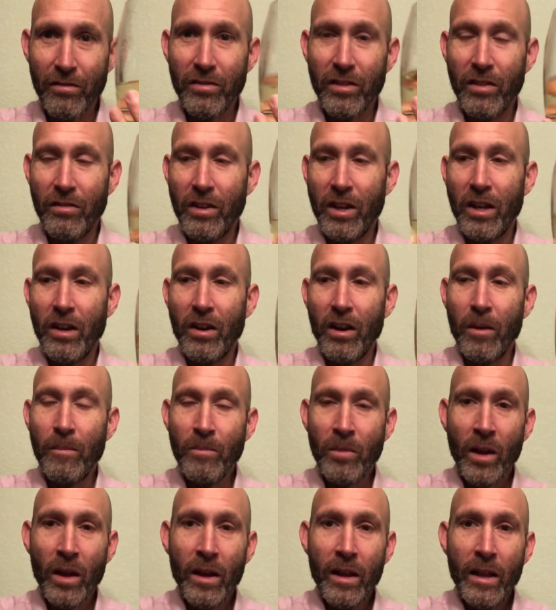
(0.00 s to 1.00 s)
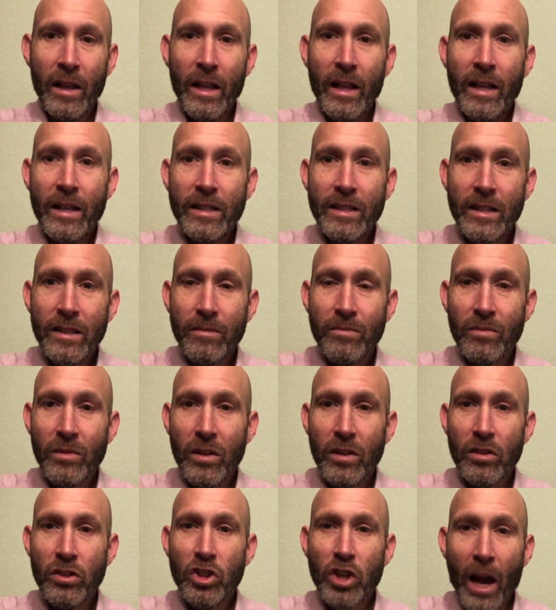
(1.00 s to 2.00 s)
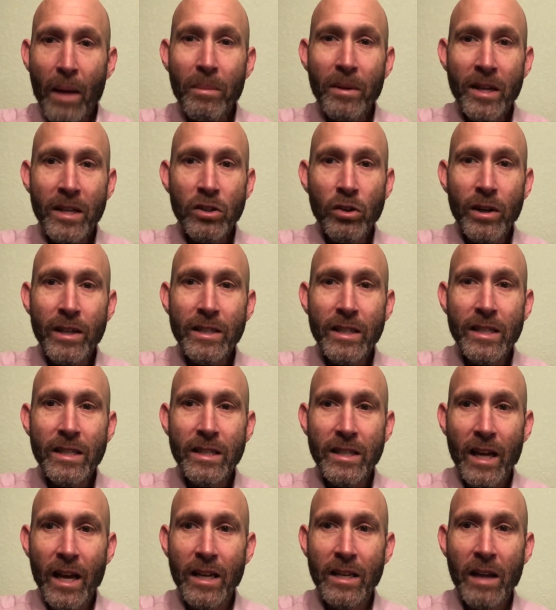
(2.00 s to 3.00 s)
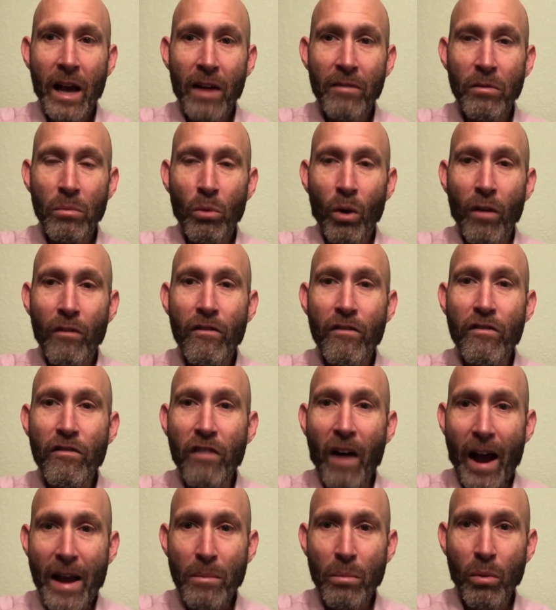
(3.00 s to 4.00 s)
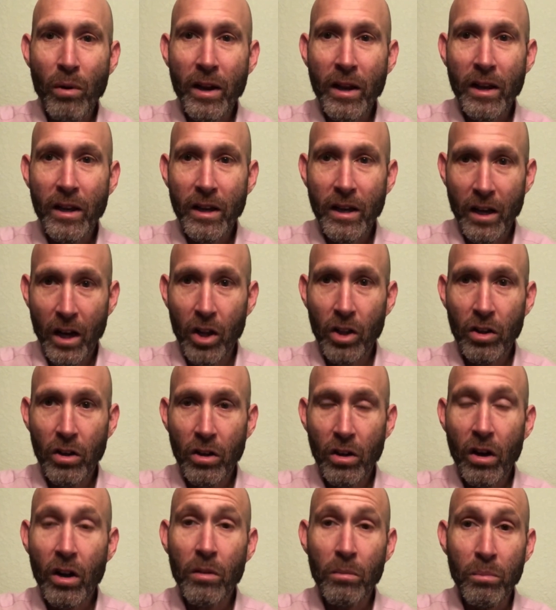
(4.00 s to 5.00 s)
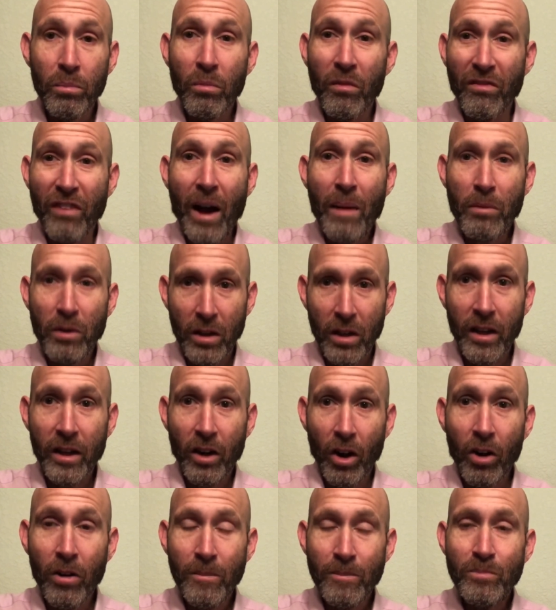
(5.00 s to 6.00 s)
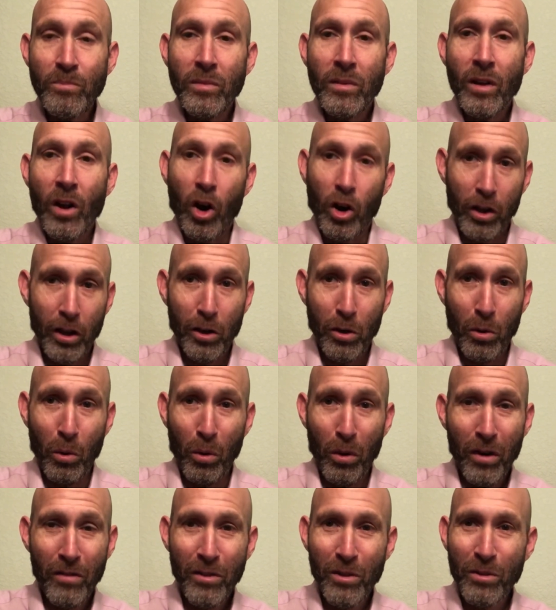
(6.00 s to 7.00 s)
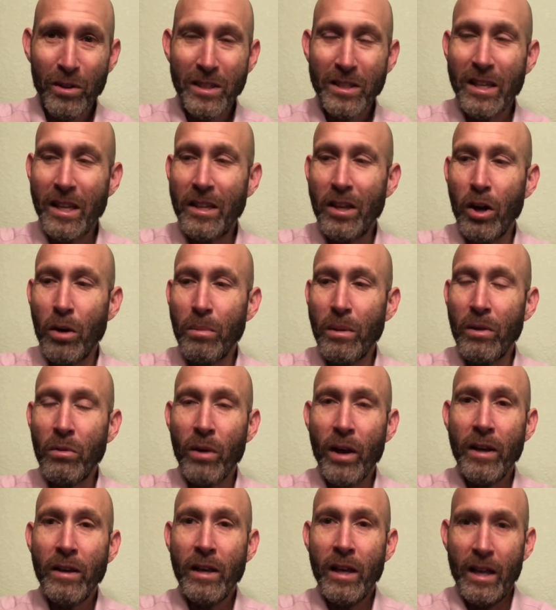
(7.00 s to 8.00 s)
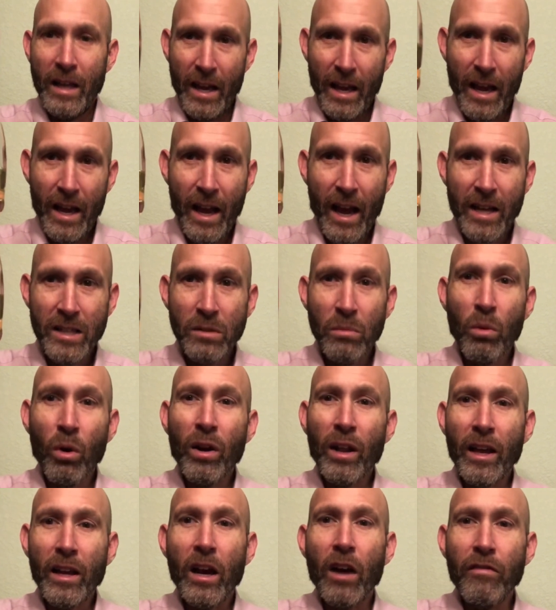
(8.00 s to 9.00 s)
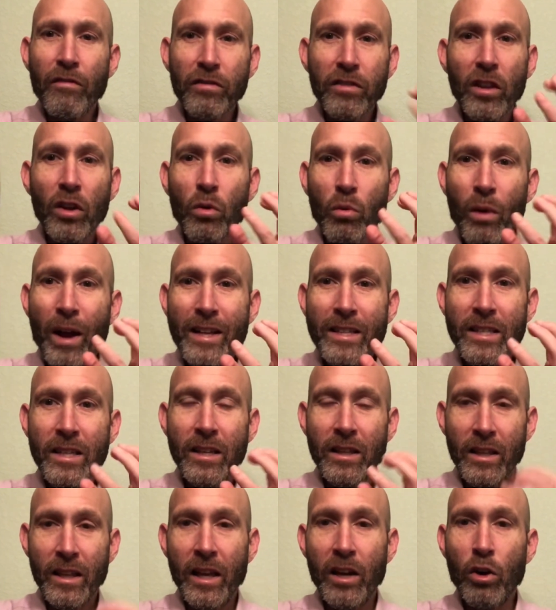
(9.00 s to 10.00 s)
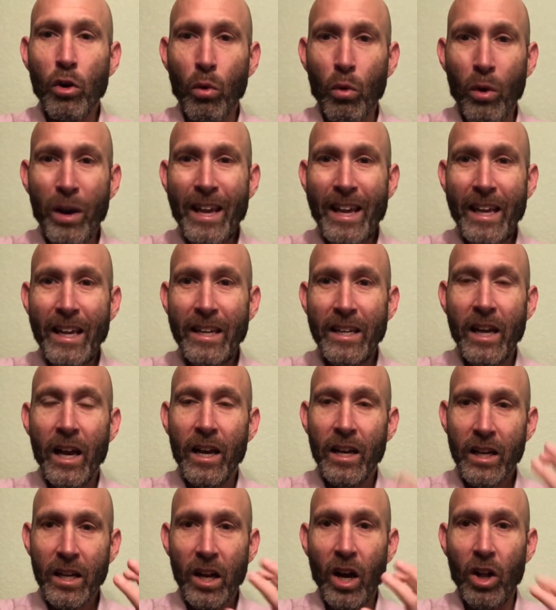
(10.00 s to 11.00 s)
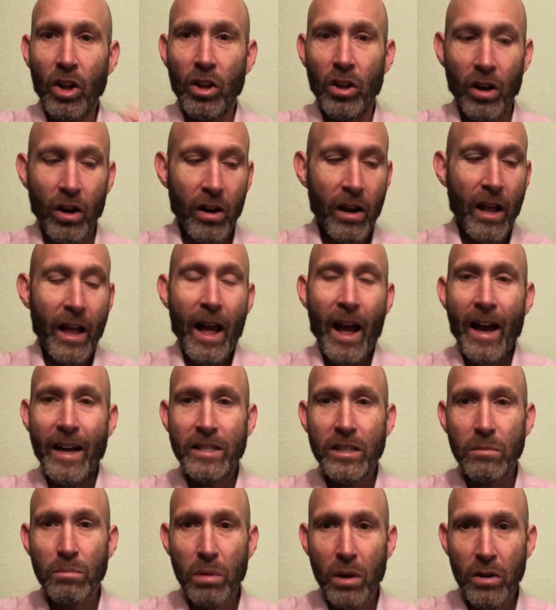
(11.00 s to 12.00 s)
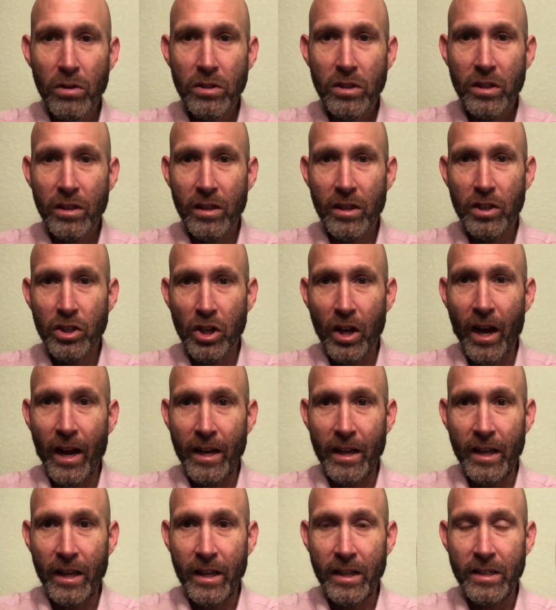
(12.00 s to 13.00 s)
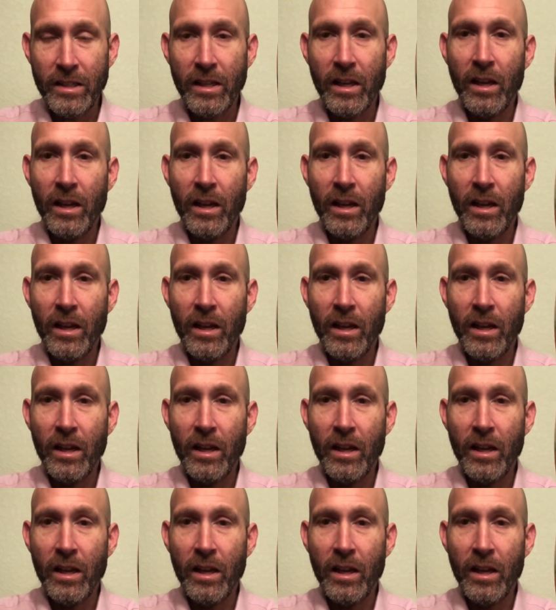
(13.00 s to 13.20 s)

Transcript: video here, Japanese green teas tend to have a more vibrant color, a vibrant liquor, or liqueur, if you want to say it the European way. It has a more like a fluorescently green color as opposed to the Chinese